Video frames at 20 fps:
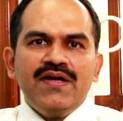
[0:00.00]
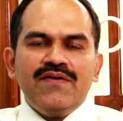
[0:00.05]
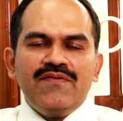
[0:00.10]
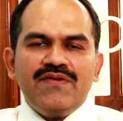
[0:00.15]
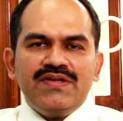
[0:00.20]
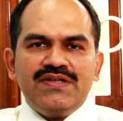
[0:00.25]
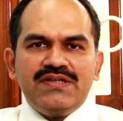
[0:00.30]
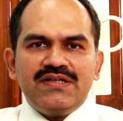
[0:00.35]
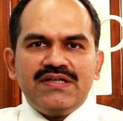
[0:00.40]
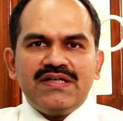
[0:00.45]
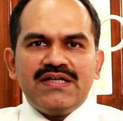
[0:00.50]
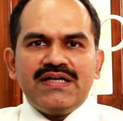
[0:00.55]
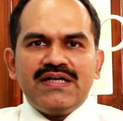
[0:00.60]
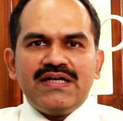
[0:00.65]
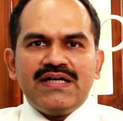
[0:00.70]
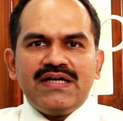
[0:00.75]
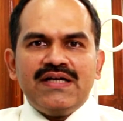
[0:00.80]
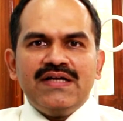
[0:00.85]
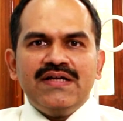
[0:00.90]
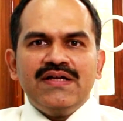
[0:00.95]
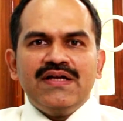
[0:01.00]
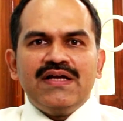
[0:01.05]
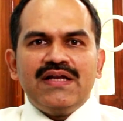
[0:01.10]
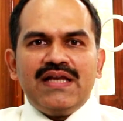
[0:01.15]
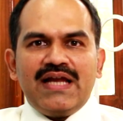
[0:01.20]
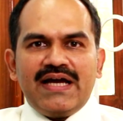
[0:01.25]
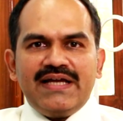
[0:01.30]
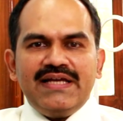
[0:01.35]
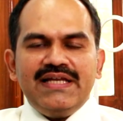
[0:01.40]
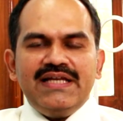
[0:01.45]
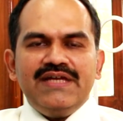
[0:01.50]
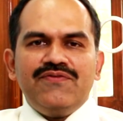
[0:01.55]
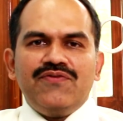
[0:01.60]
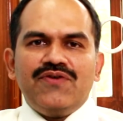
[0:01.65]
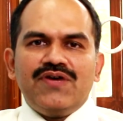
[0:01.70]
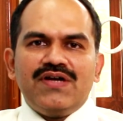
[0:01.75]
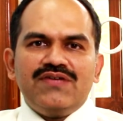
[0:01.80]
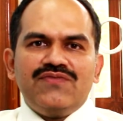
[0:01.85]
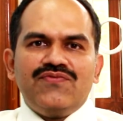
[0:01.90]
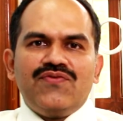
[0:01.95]
which uh, luckily
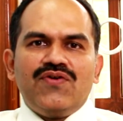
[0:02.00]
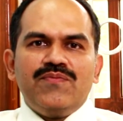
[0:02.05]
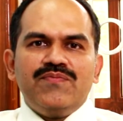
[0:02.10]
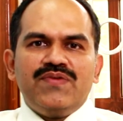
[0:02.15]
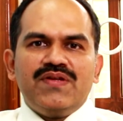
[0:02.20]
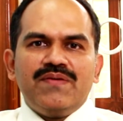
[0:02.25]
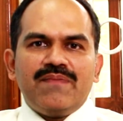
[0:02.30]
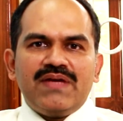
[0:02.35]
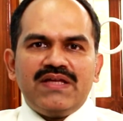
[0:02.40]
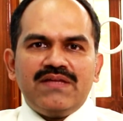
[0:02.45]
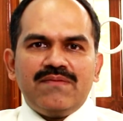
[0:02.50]
for us forms a